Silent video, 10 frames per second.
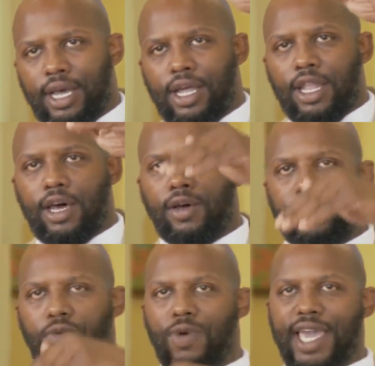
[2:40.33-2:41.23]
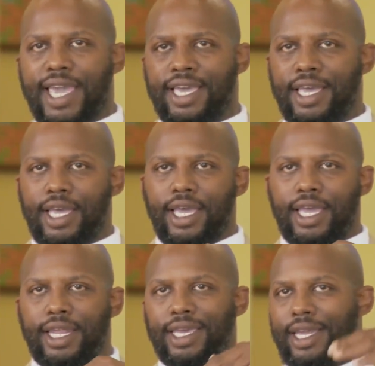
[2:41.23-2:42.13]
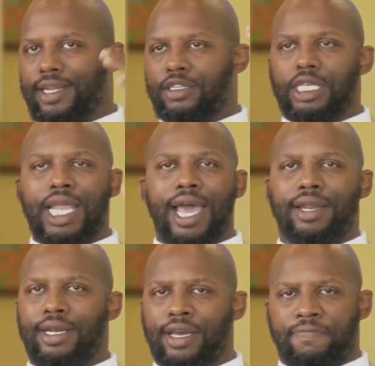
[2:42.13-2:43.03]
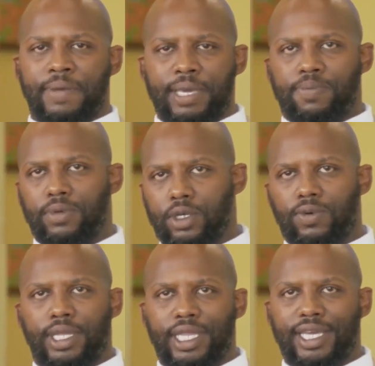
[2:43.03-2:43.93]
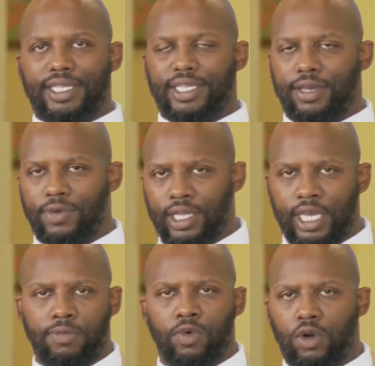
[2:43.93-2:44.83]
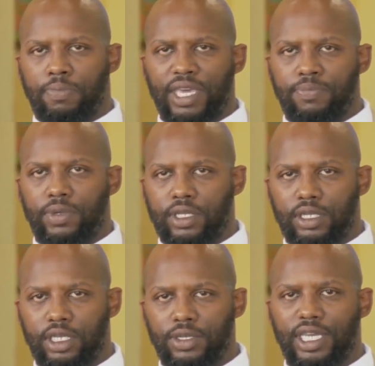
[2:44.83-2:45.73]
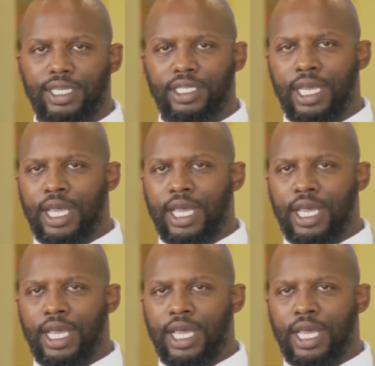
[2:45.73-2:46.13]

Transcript: along the way. And again, there's not enough people doing this, and we need more people to do this.